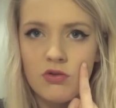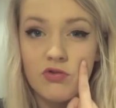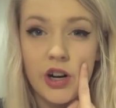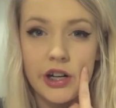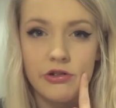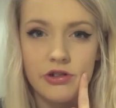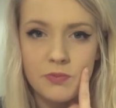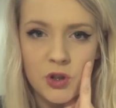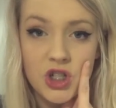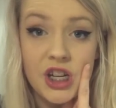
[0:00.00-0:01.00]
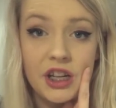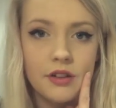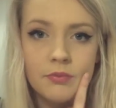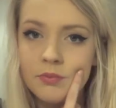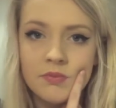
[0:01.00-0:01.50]
right across my
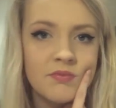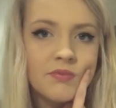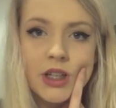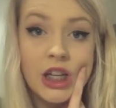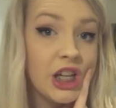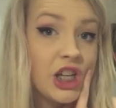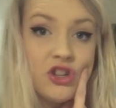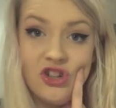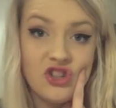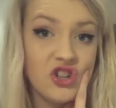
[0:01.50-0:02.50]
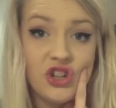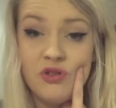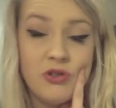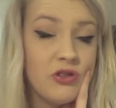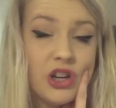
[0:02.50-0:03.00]
cheek. It just
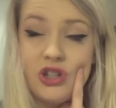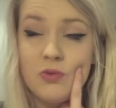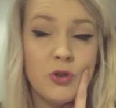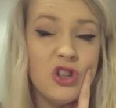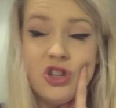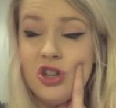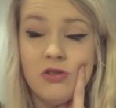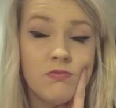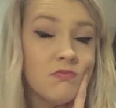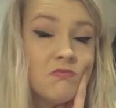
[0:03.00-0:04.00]
wouldn't do.